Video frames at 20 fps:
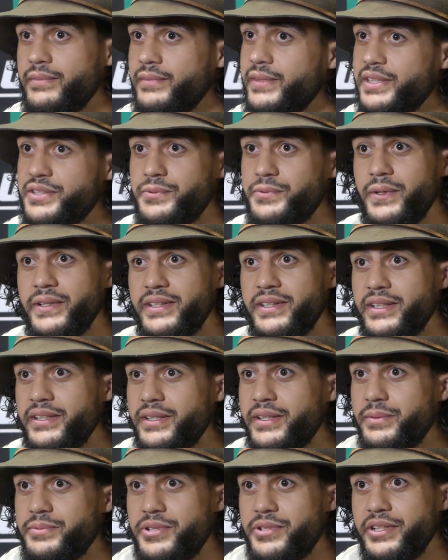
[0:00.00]
That's one thing
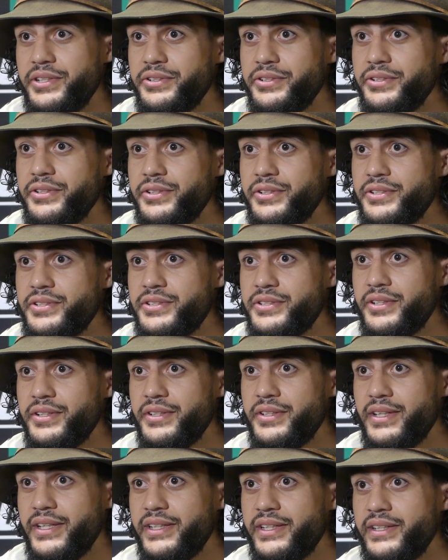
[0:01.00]
that I'm trying to do. So,
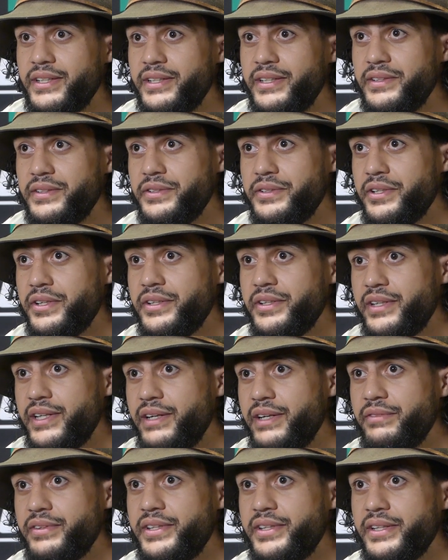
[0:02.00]
like, you know,
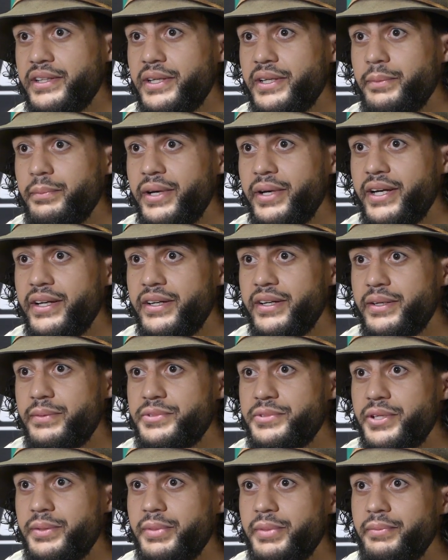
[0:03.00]
everything that I'm bad at, I'm
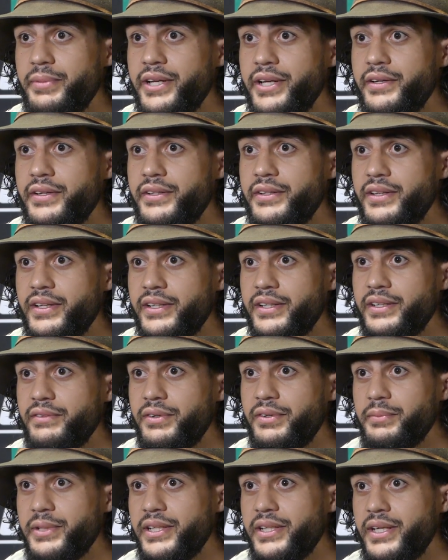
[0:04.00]
trying to be better. Like, if
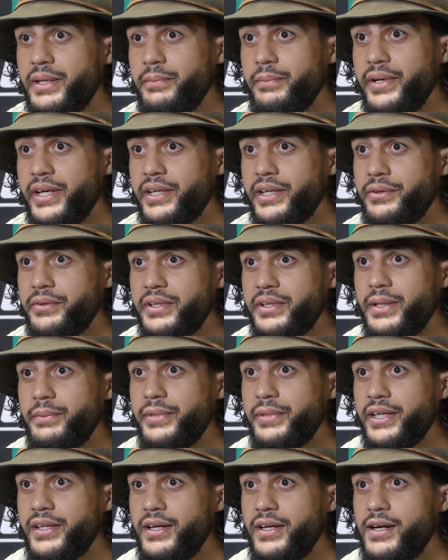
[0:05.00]
I'm going to come back, I want to come
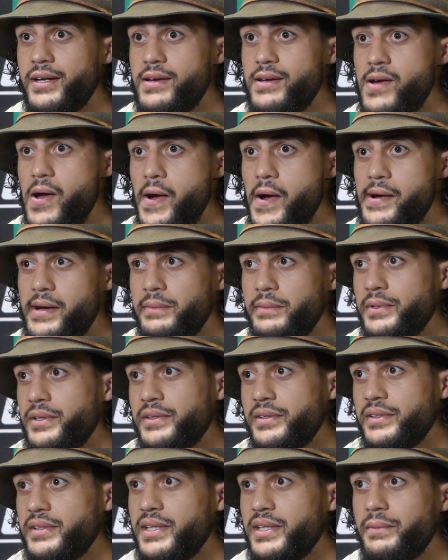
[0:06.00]
back hard. I'm not
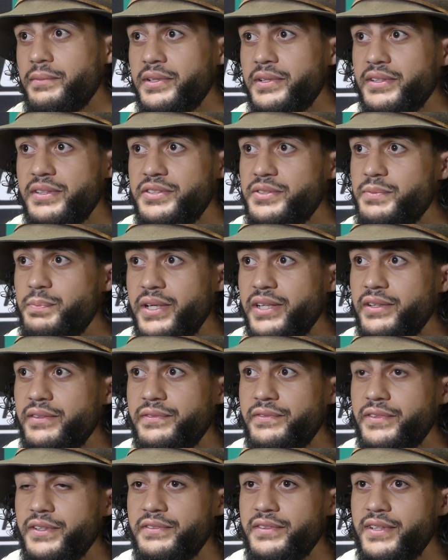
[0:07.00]
coming to be
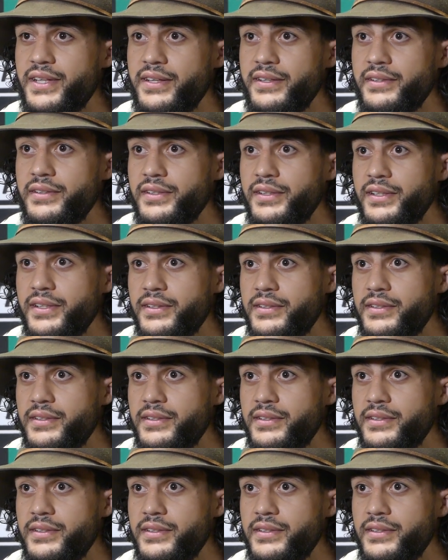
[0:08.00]
15.